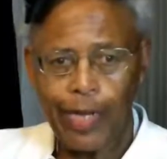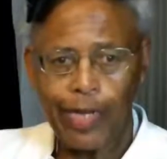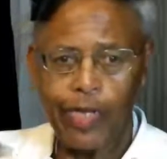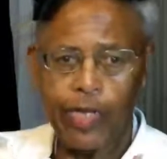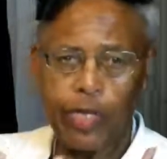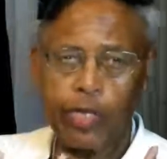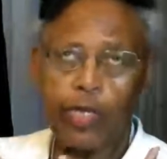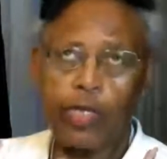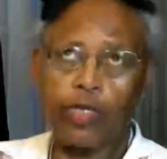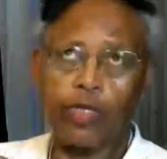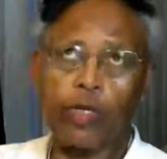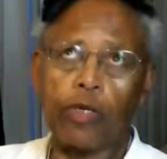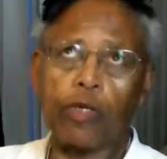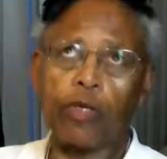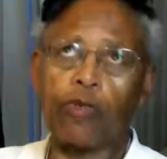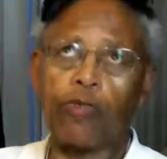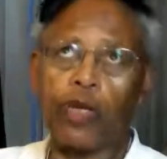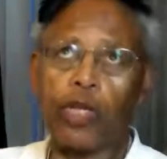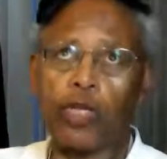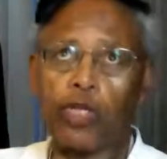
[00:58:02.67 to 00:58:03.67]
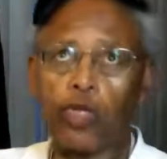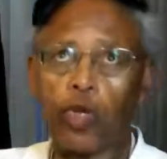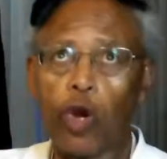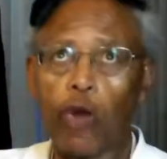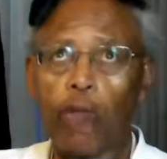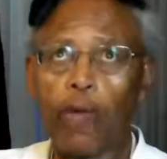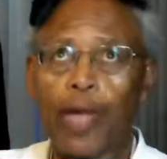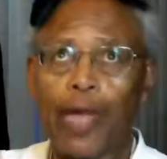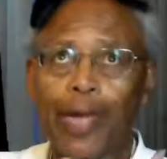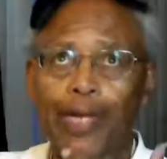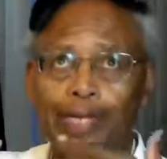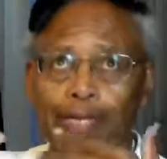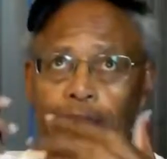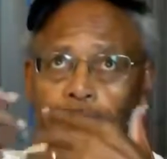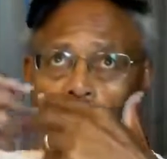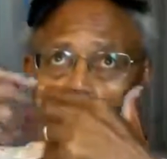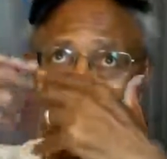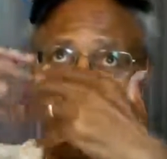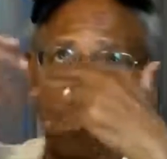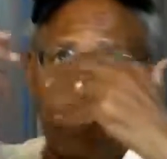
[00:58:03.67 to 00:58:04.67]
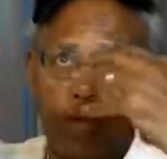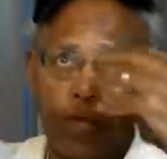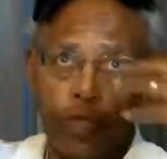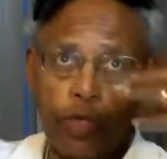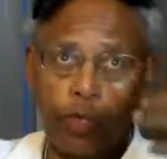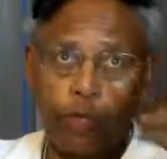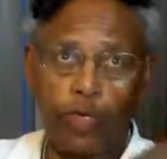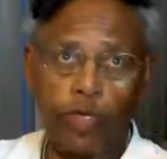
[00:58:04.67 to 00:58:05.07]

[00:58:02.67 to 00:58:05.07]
in, there's a Greek term, angelos,